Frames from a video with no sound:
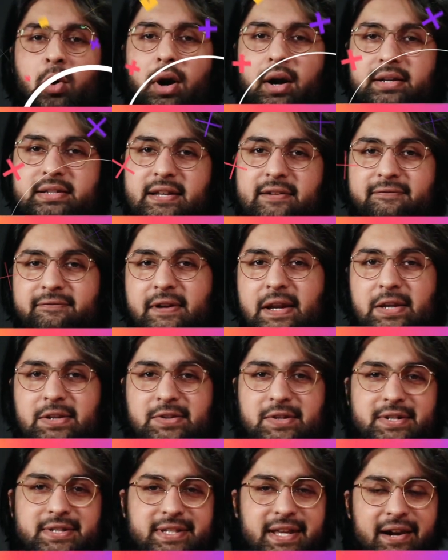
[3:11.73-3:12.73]
quirks and
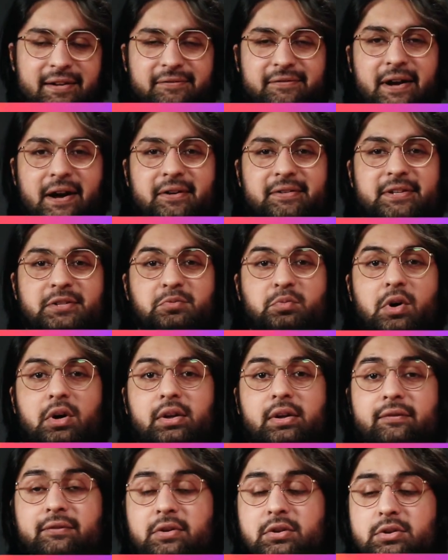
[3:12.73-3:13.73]
features that I found as
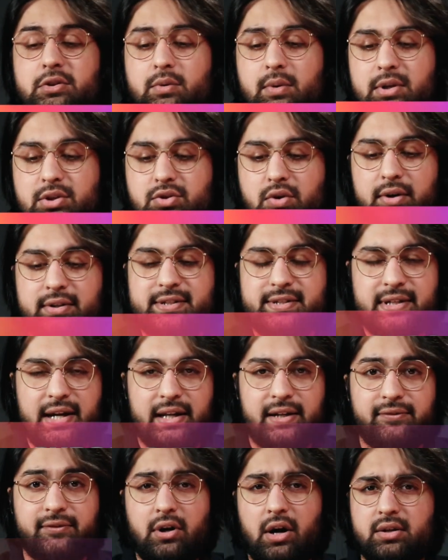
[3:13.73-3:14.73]
well, if you do enjoy this
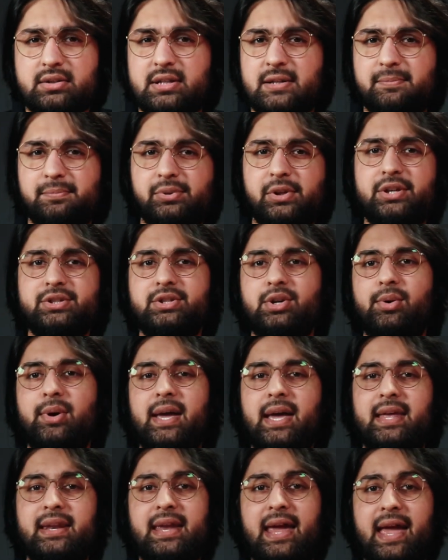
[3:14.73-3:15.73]
kind of content, please go
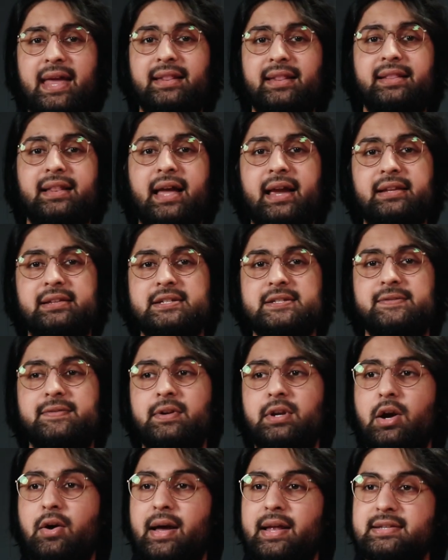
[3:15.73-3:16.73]
ahead and like this
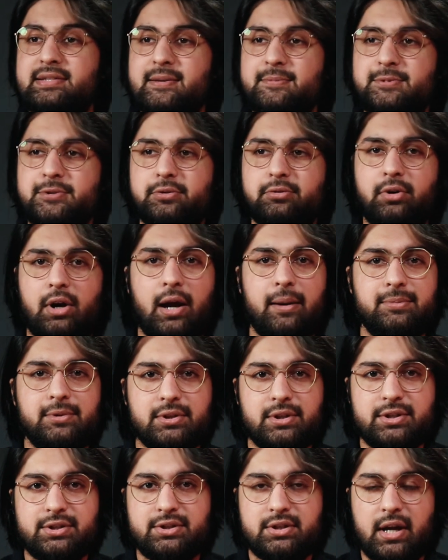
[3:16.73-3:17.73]
video and subscribe
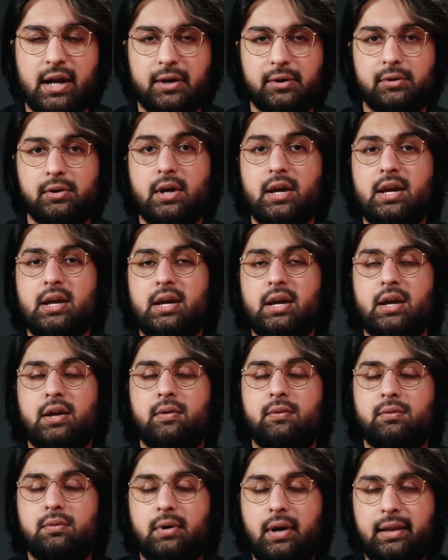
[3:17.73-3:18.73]
to this channel.
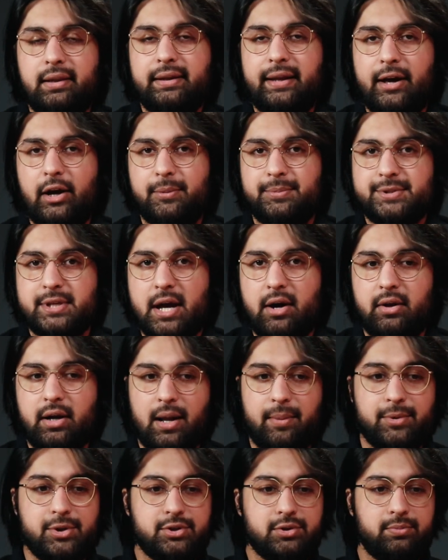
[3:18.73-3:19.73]
It really helps out.
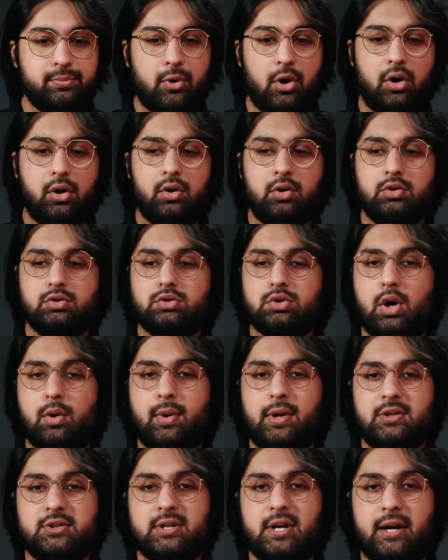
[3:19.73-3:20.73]
I'm a small
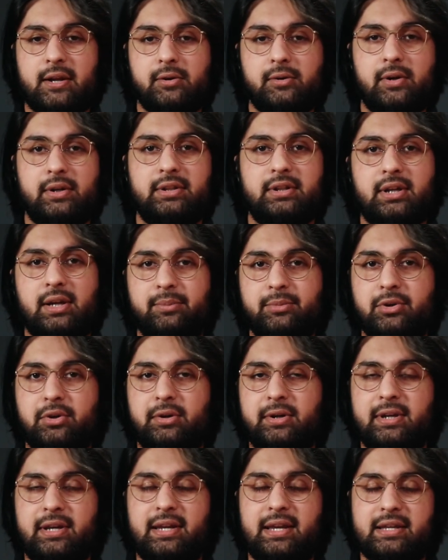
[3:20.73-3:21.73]
growing channel and the
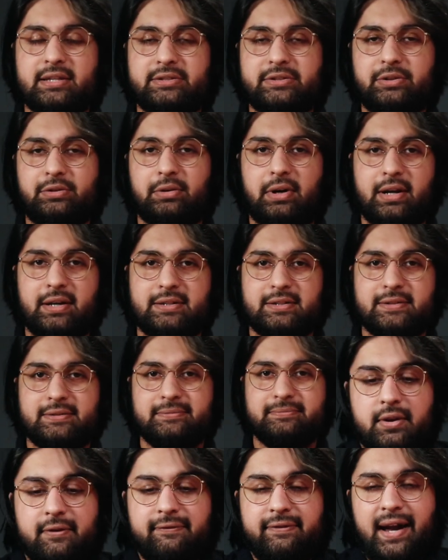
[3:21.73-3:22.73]
community is great.
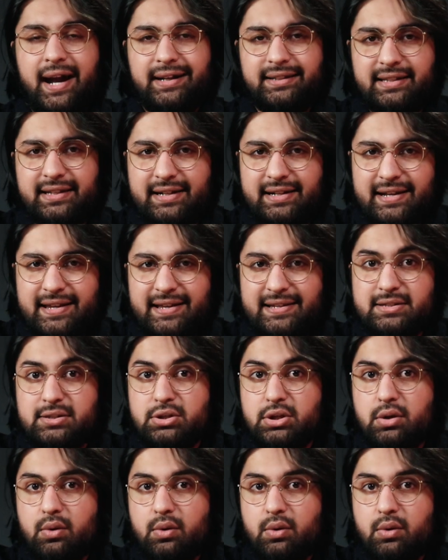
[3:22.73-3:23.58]
So the fact that it is